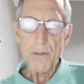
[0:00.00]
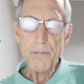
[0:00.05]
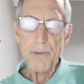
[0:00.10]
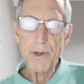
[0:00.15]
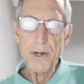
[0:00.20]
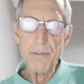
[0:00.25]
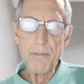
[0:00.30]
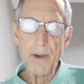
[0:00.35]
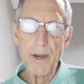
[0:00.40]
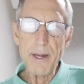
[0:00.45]

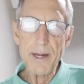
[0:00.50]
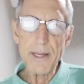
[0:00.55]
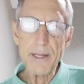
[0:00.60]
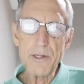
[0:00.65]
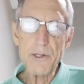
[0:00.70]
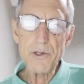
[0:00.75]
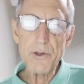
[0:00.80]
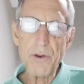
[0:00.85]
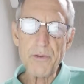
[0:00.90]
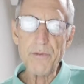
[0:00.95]
Putting money
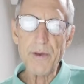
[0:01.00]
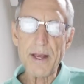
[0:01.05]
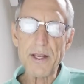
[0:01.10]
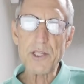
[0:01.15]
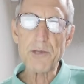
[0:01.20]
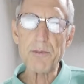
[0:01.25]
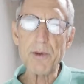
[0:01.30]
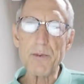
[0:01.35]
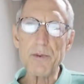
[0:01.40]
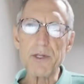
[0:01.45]
into
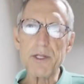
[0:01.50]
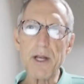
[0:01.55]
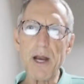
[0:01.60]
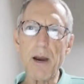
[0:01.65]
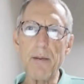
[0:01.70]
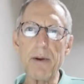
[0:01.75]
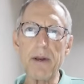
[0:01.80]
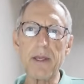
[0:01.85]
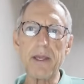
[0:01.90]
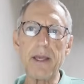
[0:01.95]
investment
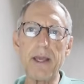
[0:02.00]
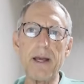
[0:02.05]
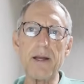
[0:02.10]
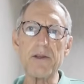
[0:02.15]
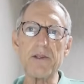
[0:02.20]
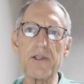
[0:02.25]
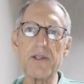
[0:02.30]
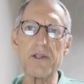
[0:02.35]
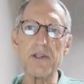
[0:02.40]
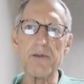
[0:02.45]
retirement
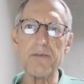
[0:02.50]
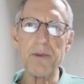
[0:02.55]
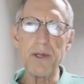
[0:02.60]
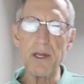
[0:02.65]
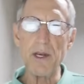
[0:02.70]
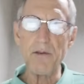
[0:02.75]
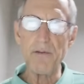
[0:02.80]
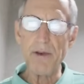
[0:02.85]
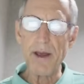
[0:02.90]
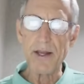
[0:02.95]
accounts that's
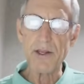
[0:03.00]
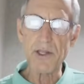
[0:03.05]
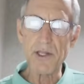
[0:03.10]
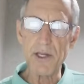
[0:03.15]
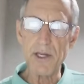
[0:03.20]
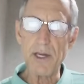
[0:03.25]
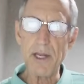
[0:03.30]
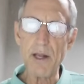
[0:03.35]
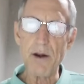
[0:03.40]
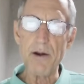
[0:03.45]
being
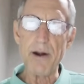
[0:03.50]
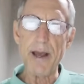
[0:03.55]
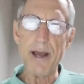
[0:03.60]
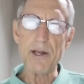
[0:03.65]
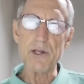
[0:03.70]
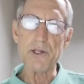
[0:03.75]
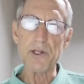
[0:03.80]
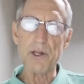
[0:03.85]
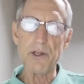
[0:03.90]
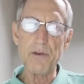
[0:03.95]
invested
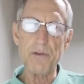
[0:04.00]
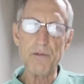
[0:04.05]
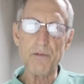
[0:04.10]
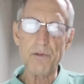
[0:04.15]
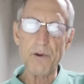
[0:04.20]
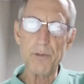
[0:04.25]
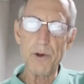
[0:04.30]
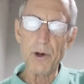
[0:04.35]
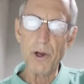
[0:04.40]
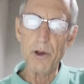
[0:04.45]
internationally
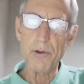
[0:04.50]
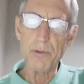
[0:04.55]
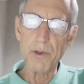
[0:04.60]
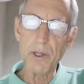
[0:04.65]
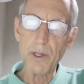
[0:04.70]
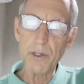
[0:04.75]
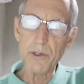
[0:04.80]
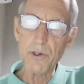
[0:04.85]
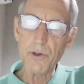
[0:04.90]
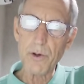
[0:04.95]
from your home
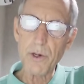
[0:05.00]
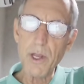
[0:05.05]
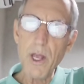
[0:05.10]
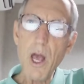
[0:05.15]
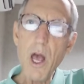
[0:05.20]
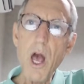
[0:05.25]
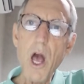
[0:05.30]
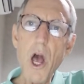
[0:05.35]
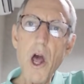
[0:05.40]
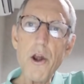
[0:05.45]
country,
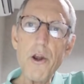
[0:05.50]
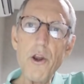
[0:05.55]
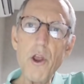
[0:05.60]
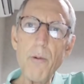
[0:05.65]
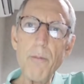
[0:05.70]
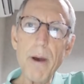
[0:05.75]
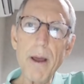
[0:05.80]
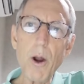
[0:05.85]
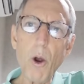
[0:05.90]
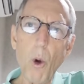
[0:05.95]
no
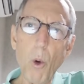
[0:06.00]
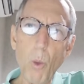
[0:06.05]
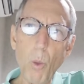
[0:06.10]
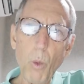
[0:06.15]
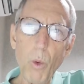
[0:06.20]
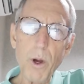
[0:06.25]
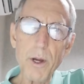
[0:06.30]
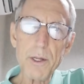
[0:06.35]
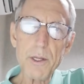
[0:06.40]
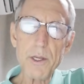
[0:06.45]
matter
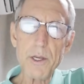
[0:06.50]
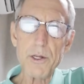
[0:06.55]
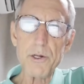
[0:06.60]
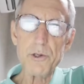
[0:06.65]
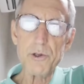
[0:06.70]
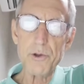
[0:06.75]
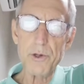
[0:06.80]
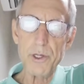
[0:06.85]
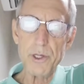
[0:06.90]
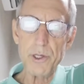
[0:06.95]
what
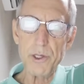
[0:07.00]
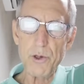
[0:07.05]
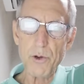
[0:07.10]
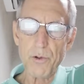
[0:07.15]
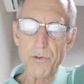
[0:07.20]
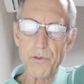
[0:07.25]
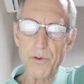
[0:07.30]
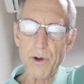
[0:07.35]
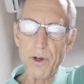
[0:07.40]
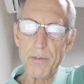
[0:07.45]
country
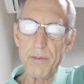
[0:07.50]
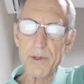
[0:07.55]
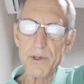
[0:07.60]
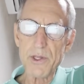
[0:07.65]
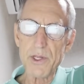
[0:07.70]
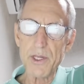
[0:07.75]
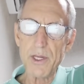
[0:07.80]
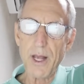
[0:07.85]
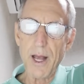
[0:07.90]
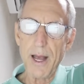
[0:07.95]
you're from,
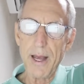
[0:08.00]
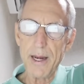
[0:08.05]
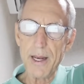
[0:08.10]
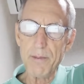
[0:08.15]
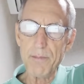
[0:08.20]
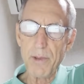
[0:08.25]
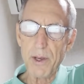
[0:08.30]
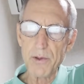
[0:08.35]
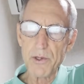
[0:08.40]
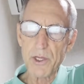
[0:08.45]
is not
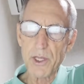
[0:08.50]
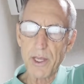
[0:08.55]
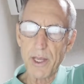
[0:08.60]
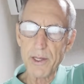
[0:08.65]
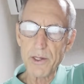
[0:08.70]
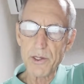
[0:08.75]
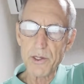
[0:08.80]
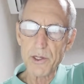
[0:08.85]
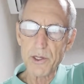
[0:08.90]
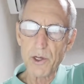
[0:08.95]
in most
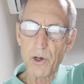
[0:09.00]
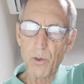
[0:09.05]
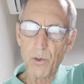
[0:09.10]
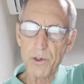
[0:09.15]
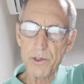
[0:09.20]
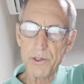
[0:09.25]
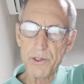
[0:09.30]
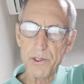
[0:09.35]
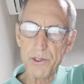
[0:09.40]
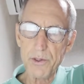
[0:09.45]
cases
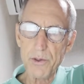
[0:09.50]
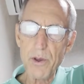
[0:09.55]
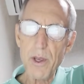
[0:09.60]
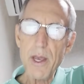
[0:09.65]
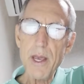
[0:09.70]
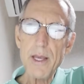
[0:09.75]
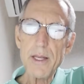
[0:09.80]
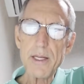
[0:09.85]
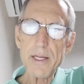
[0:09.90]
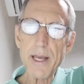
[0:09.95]
going to
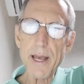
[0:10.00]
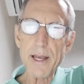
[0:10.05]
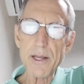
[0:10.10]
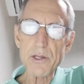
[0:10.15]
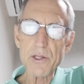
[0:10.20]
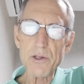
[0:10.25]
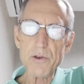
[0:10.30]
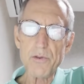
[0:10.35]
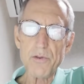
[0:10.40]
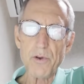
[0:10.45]

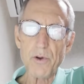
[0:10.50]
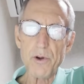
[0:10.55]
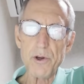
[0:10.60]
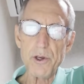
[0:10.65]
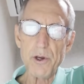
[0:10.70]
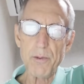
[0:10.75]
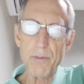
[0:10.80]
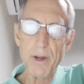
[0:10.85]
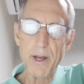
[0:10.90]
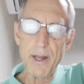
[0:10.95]
tax defer
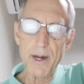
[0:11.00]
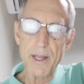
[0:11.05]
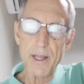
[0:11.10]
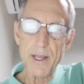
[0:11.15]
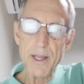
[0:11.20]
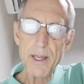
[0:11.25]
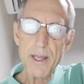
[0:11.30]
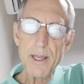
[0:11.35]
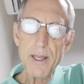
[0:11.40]
your money.